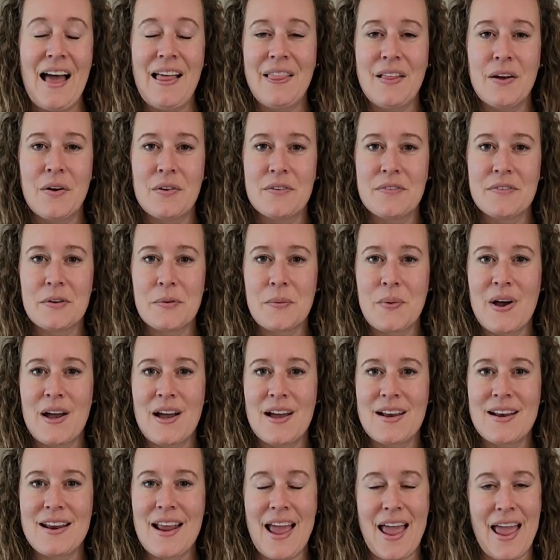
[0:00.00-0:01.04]
Hello
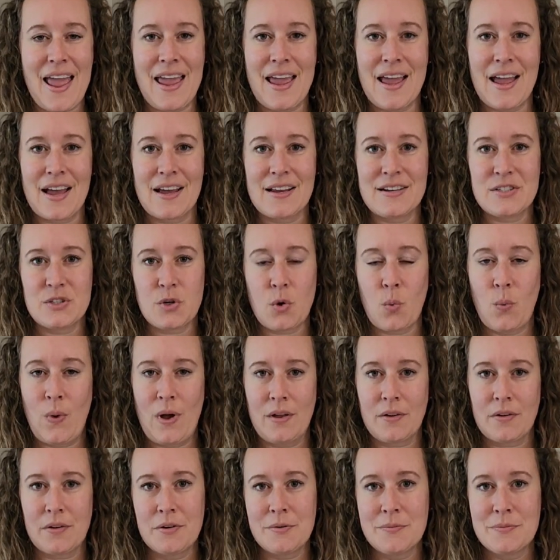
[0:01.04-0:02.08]
everyone, and
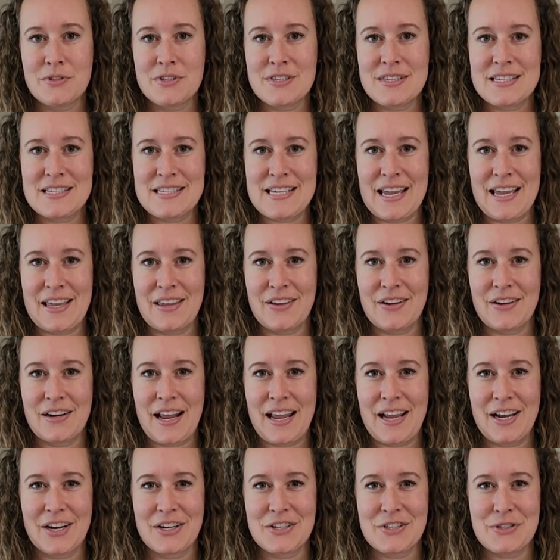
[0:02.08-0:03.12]
welcome to the Tailored
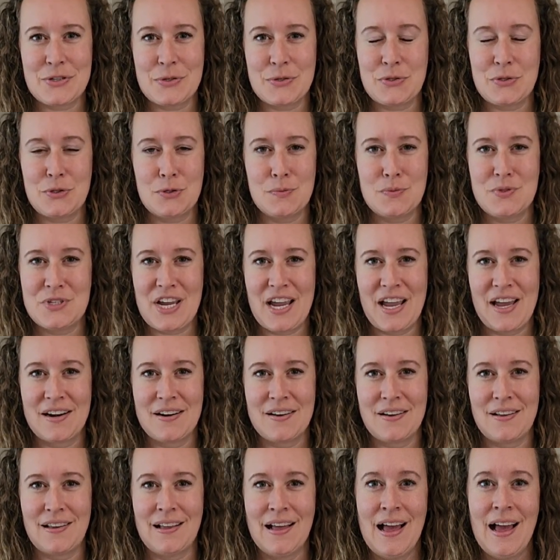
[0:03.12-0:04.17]
Acres YouTube
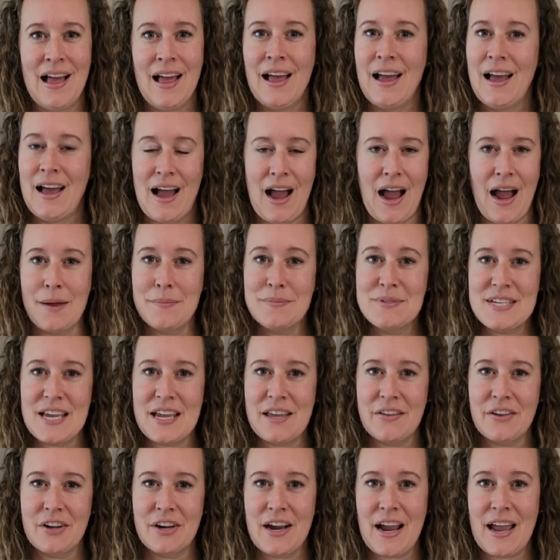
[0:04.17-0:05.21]
channel. I'm
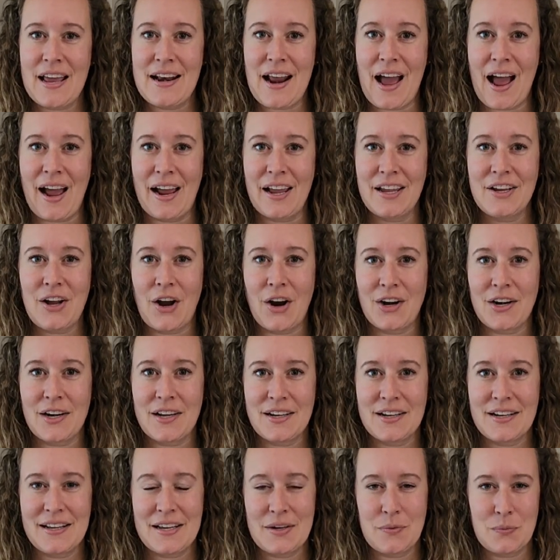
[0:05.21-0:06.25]
Taylor and I
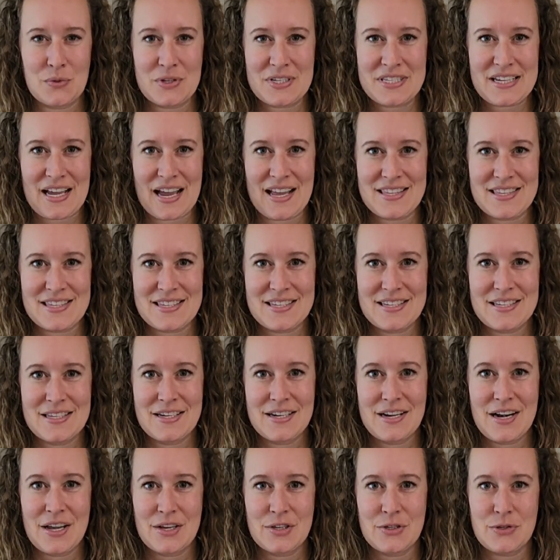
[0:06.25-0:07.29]
garden in
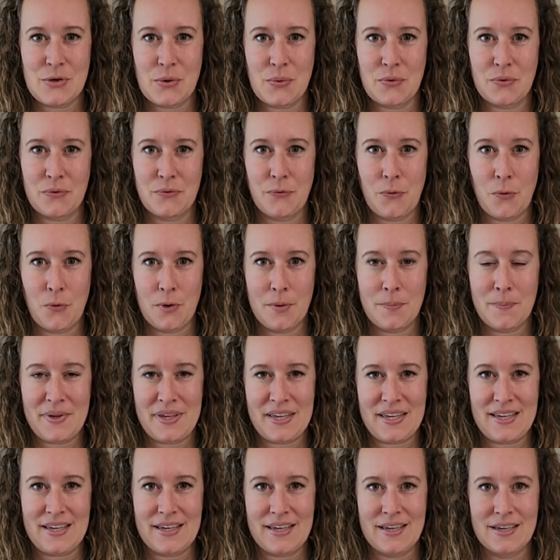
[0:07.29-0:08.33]
Wisconsin Zone
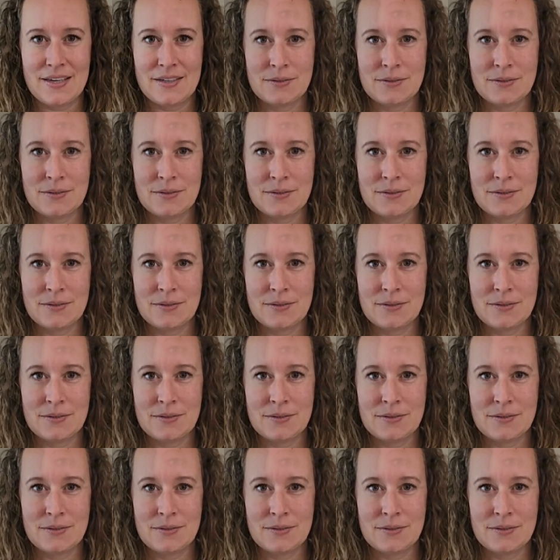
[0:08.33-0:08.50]
4B.